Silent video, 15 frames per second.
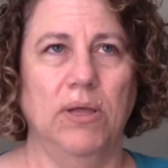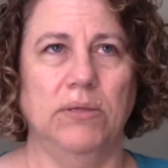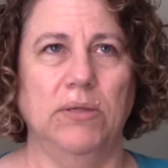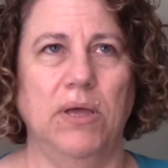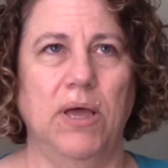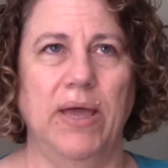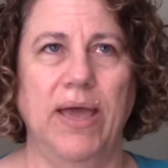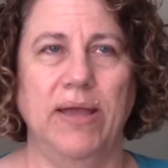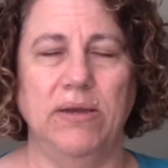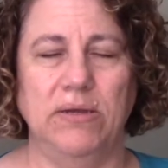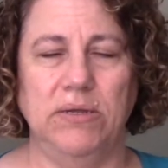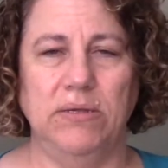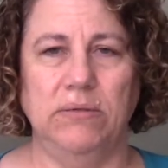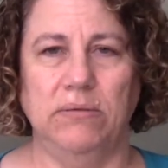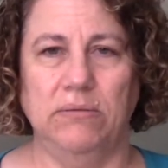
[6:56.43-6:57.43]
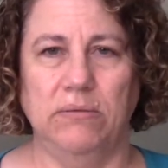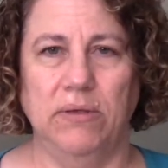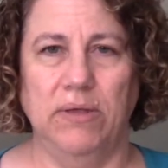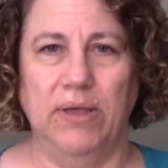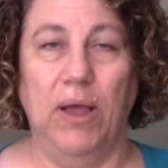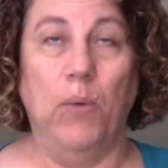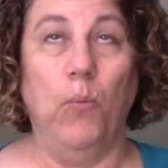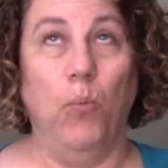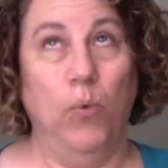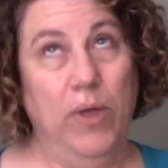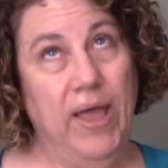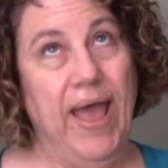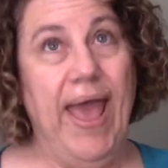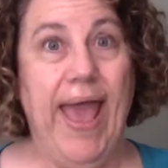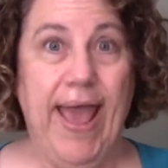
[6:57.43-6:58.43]
I had nieces,
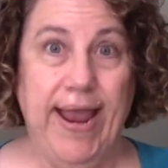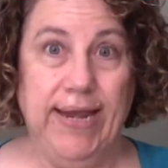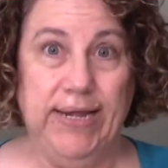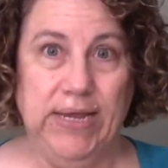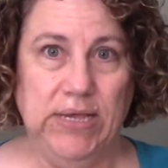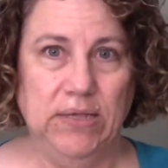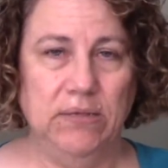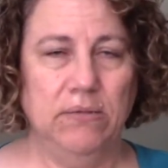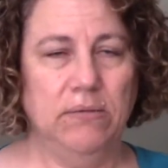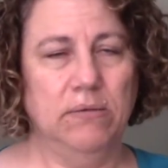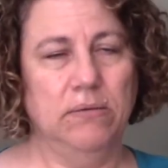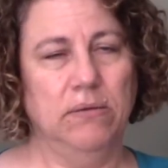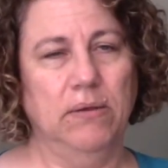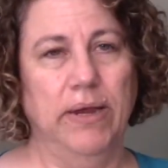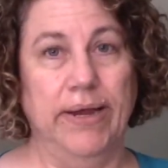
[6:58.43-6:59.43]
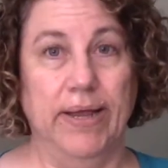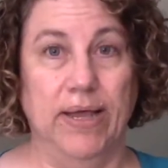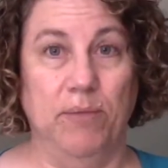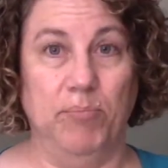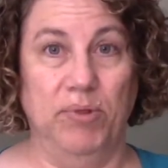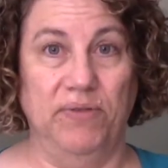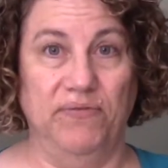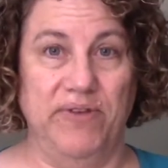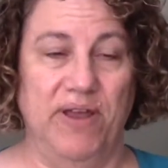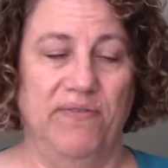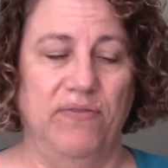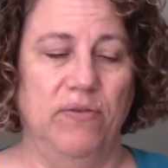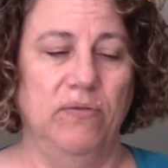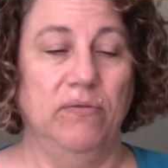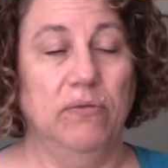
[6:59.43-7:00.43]
a niece and a couple of
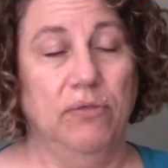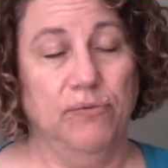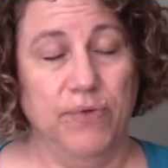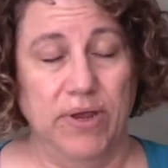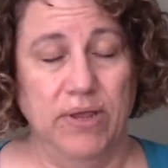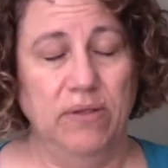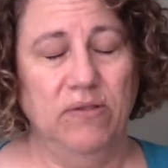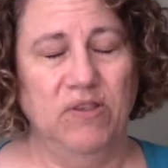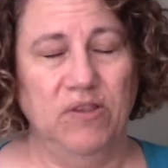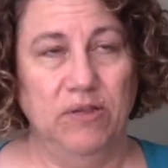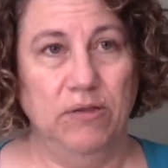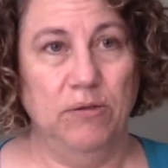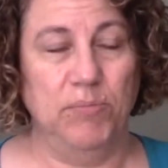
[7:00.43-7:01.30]
nephews, 3 to